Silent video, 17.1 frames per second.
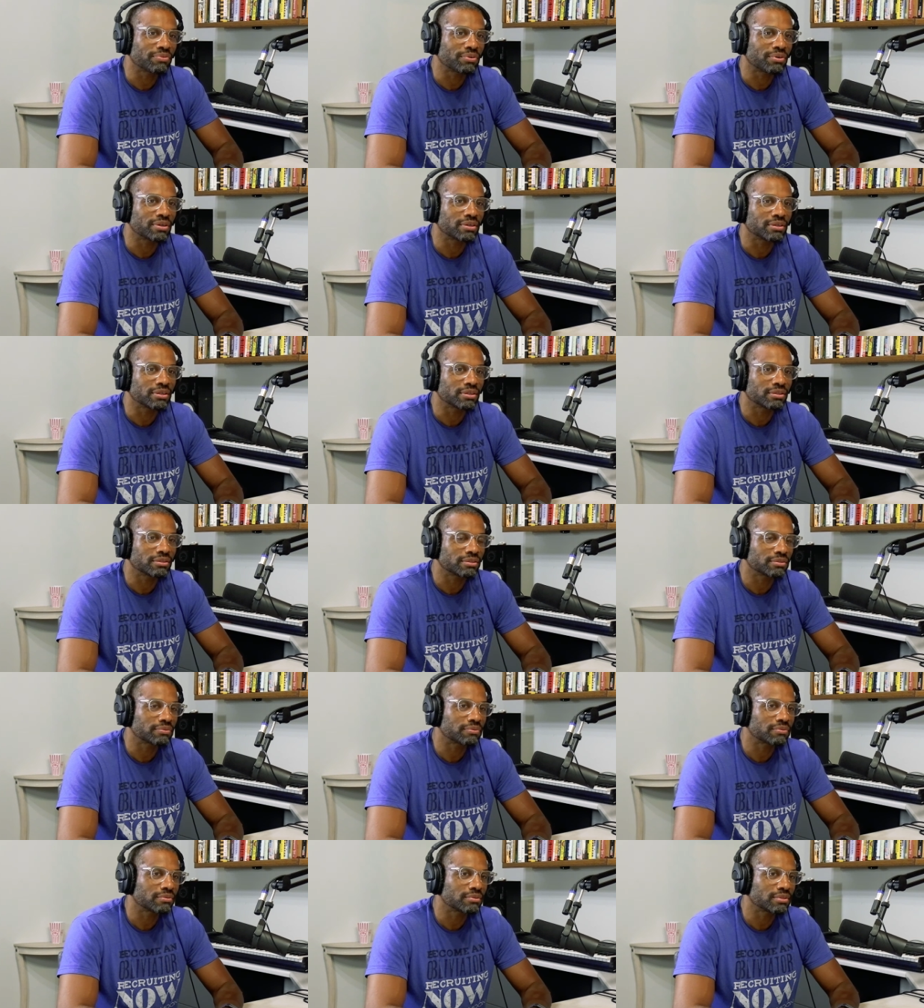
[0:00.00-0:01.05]
for
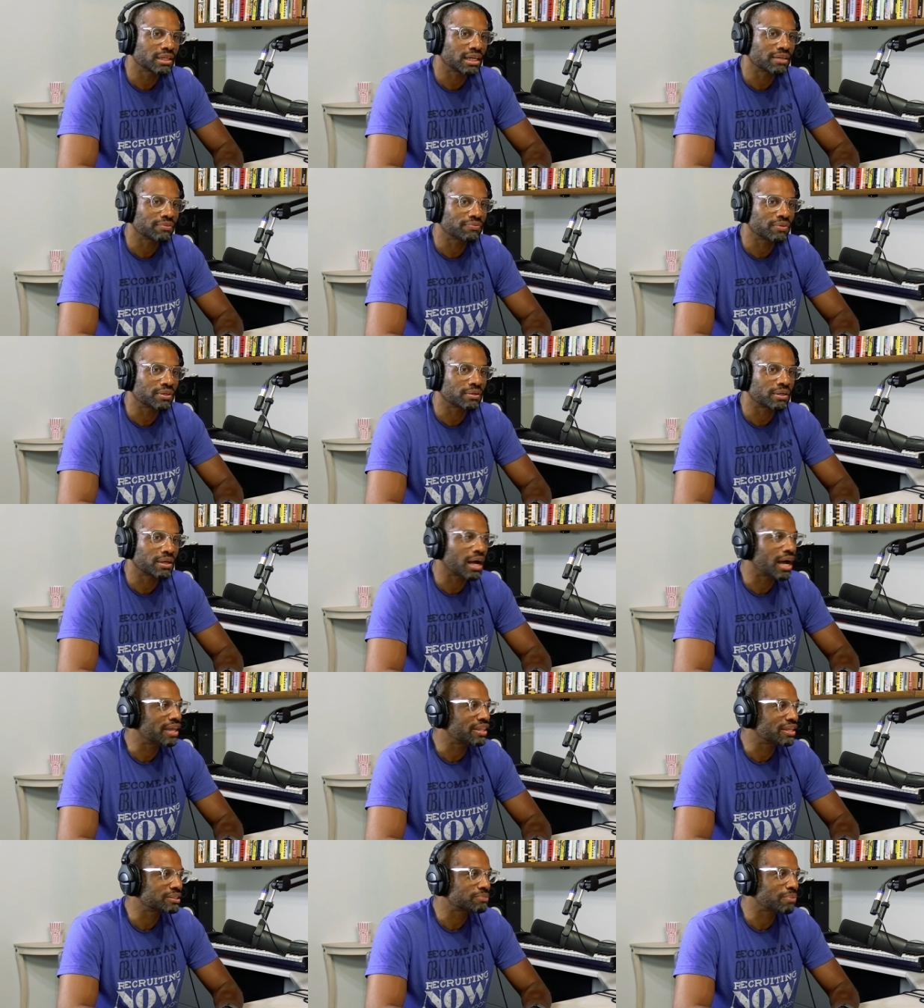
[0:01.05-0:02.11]
a yeah for a
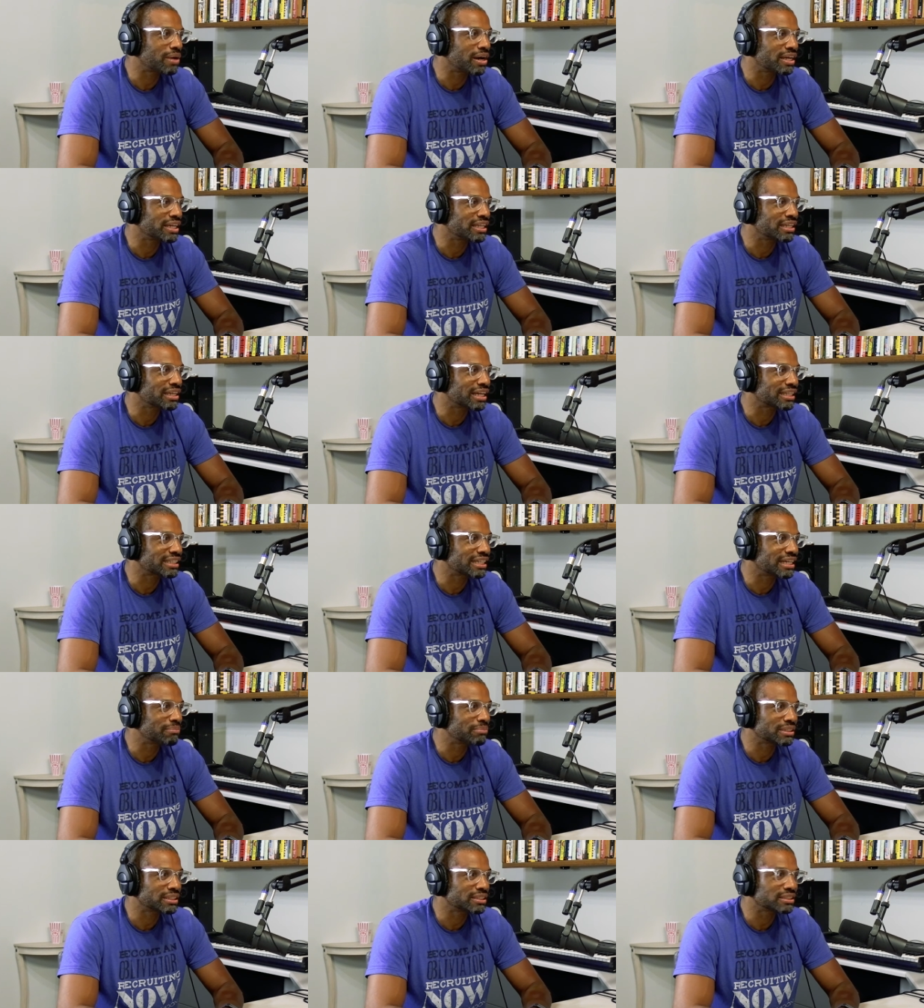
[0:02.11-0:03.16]
guy that's partying like
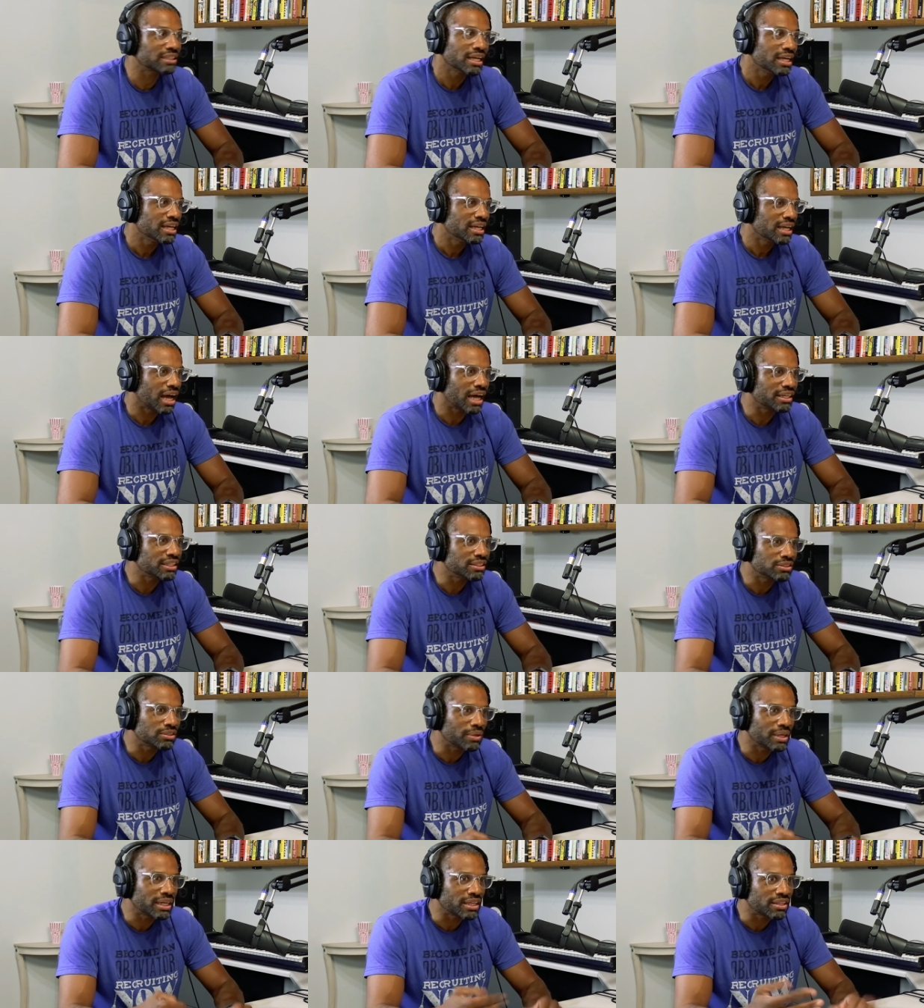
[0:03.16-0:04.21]
that because right. I didn't
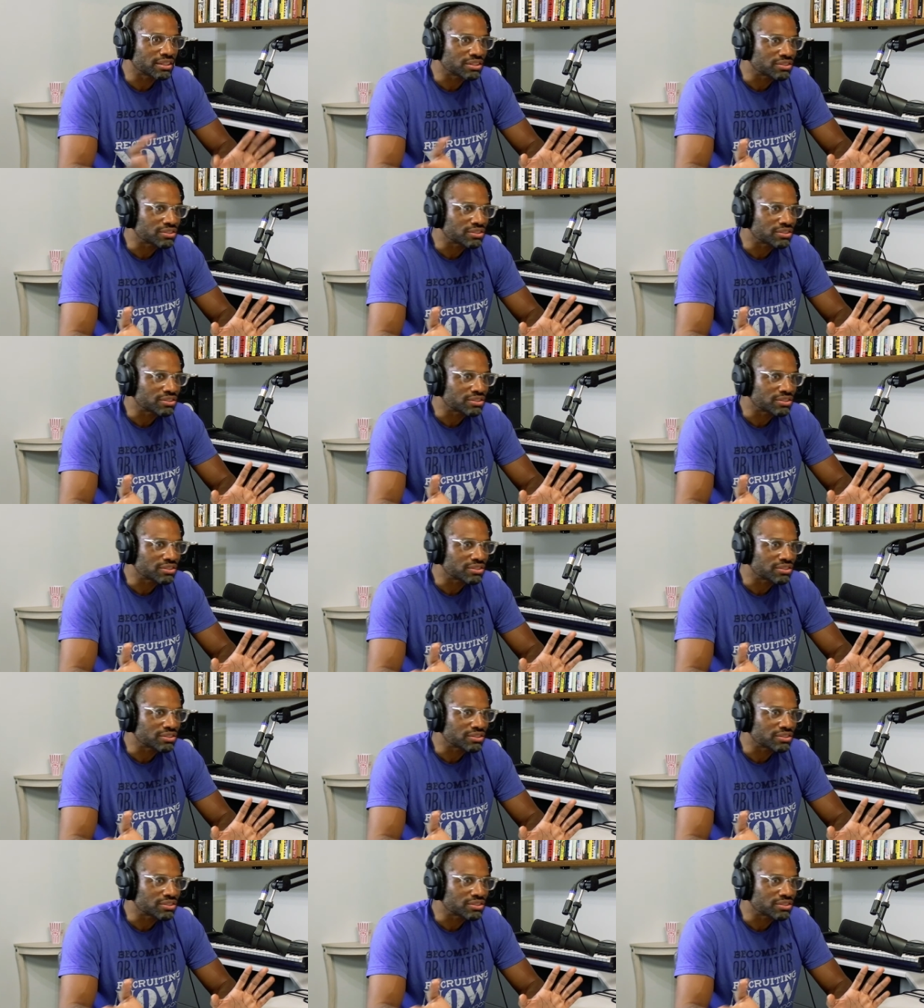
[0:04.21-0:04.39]
do any of